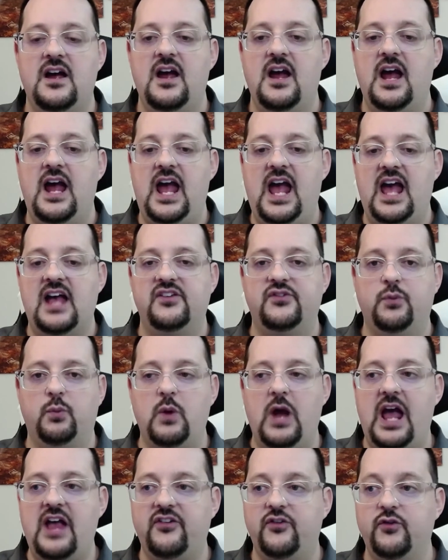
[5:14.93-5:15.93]
As
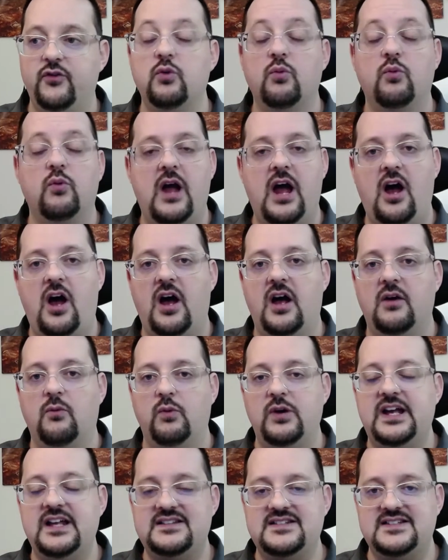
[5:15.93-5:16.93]
you we get